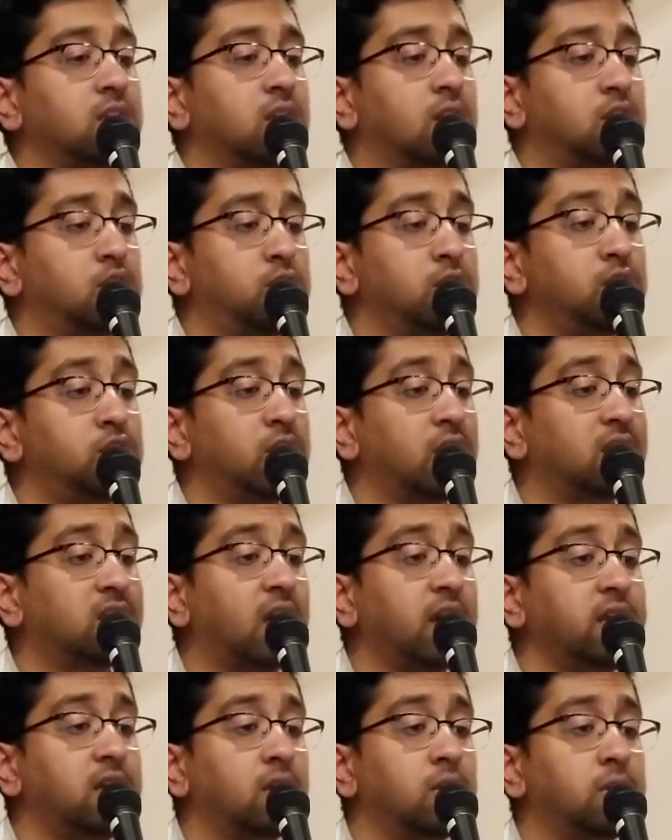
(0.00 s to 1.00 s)
Shri
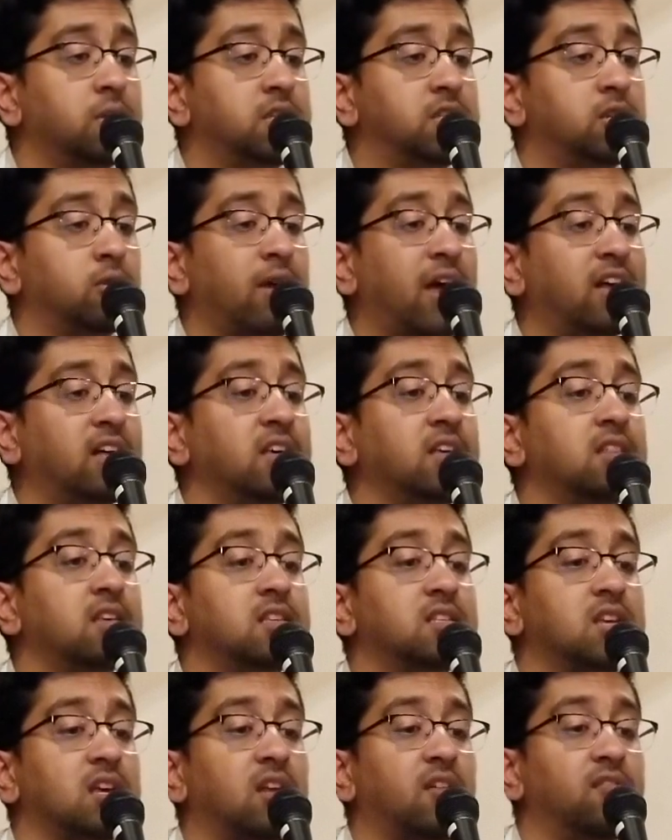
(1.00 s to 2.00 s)
Chaitanya, who is directly the
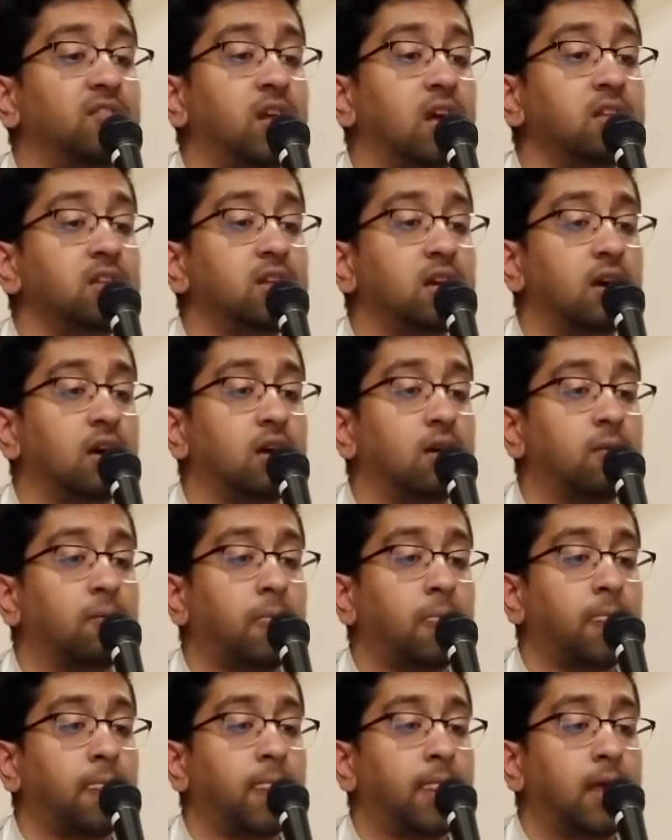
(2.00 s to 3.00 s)
son of Nanda,
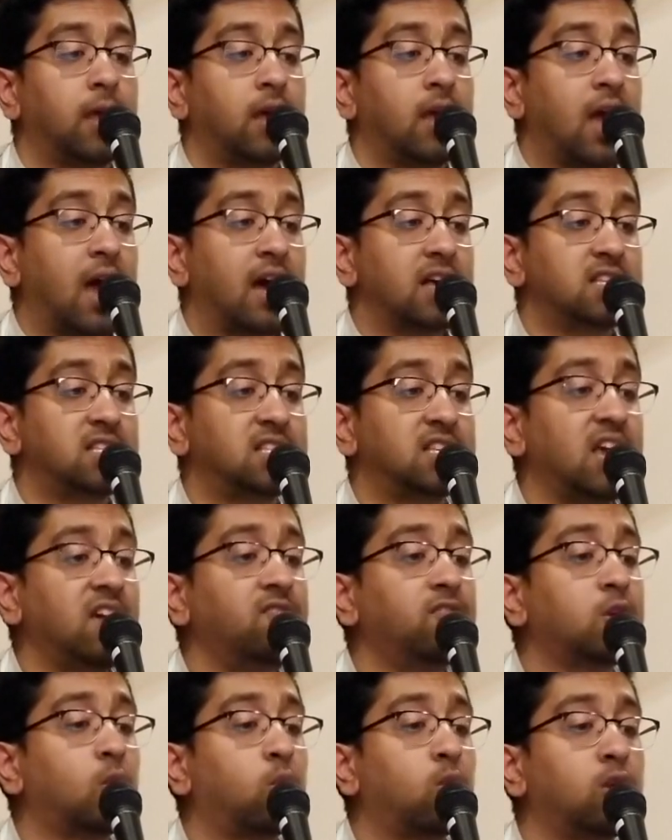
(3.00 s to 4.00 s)
has
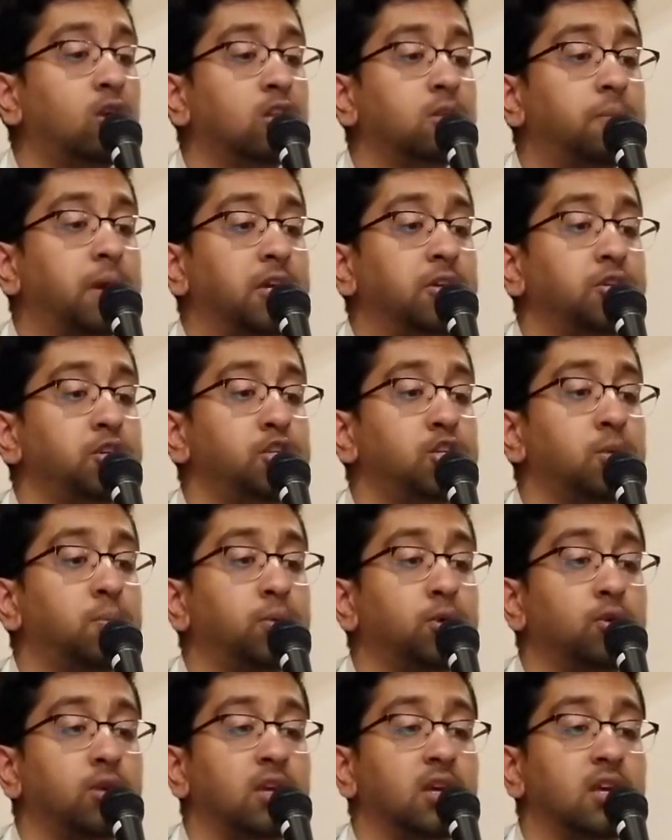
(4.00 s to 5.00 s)
saved the world by
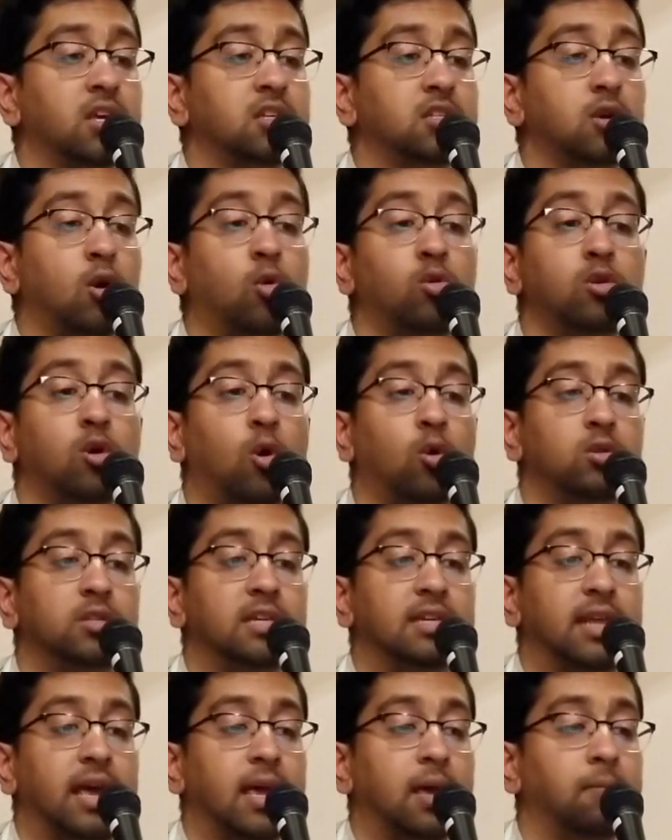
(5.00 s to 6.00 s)
distributing his own
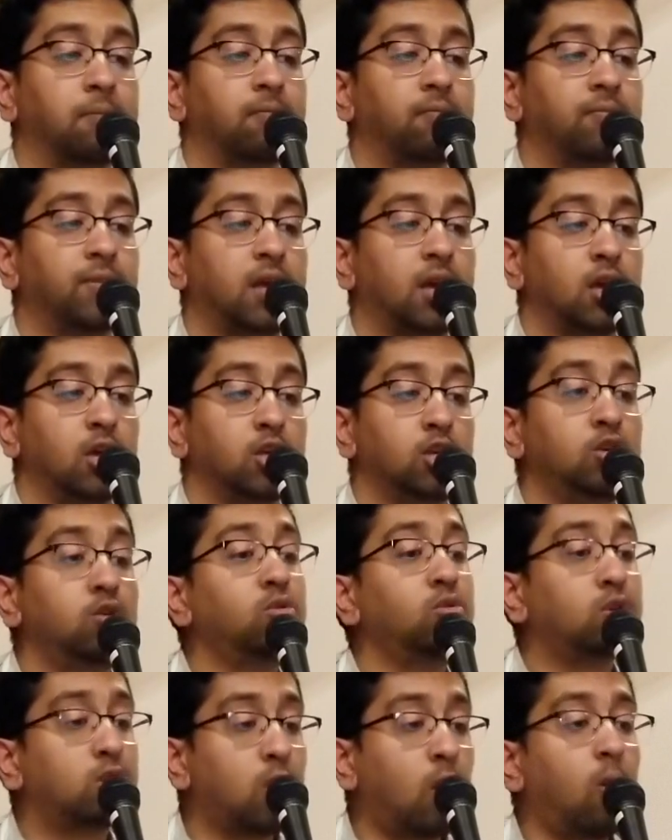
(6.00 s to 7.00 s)
holy name.
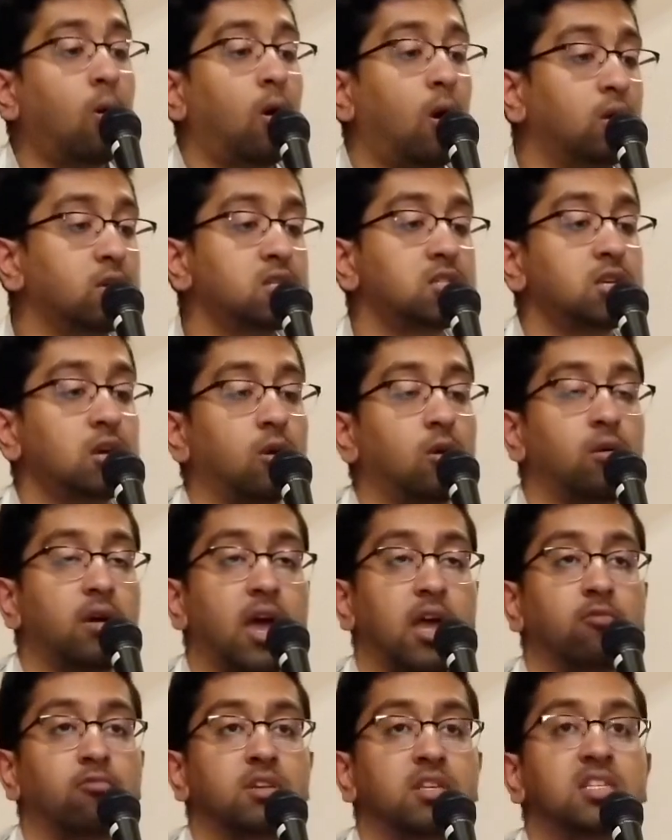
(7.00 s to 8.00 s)
You go also
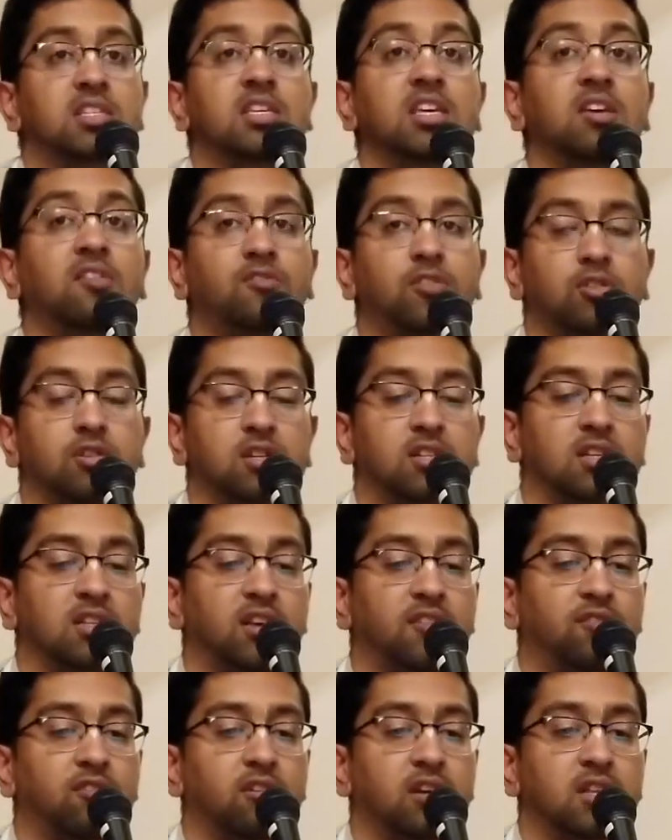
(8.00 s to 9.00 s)
and receive your
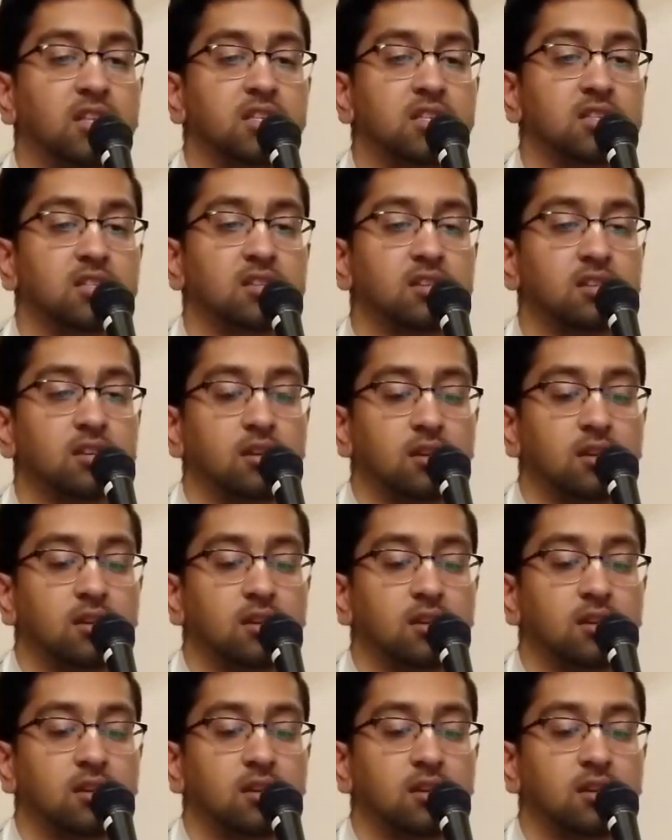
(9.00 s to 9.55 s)
deliverance.